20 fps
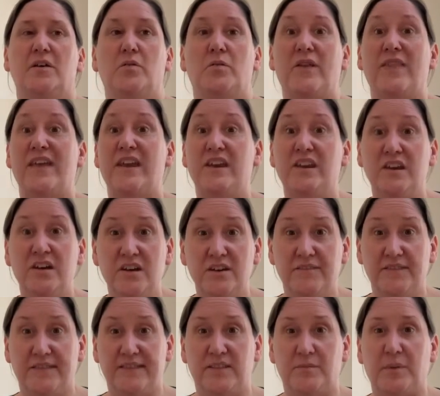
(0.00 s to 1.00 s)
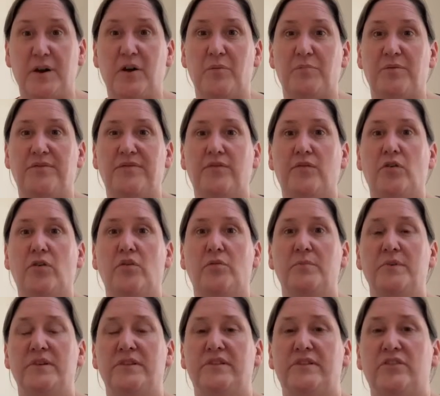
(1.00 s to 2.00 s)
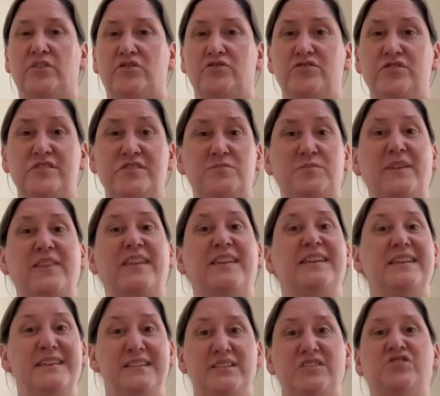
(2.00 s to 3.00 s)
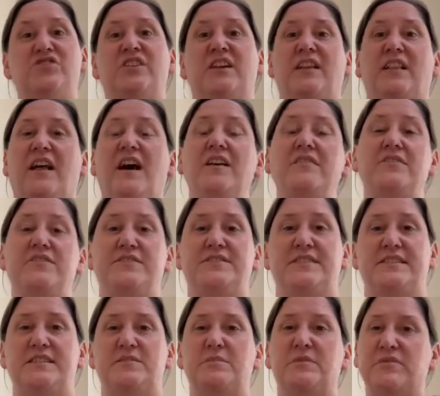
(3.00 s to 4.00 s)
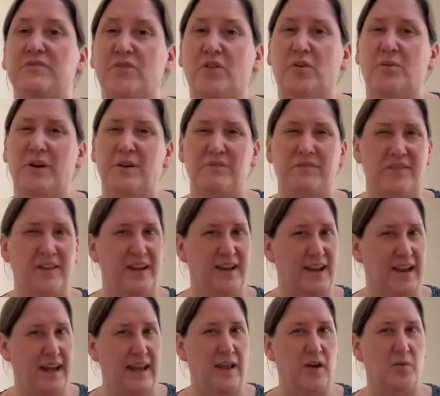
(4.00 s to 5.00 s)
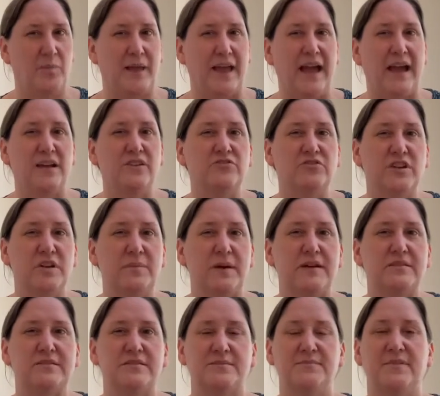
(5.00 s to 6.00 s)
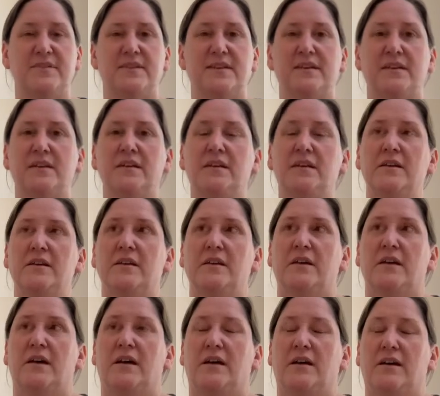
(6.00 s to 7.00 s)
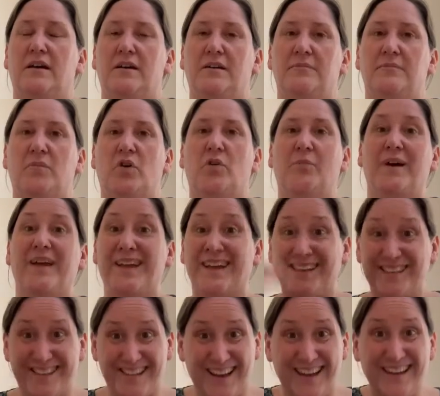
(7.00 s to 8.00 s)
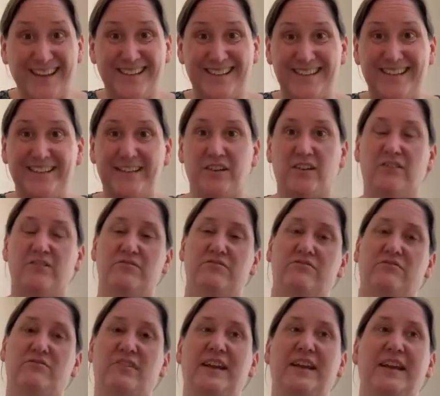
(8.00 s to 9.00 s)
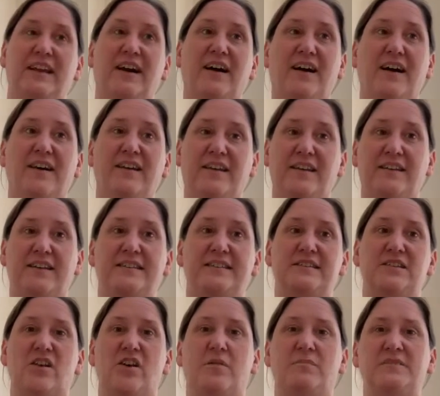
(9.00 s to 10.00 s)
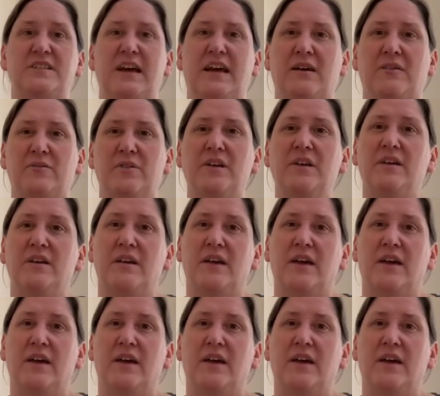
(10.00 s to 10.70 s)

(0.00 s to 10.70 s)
when they're nervous about performance, or just when they need to chill. I've used this before when I'm feeling a little bit angry about something, or my anxiety's gone really high and I need to calm down,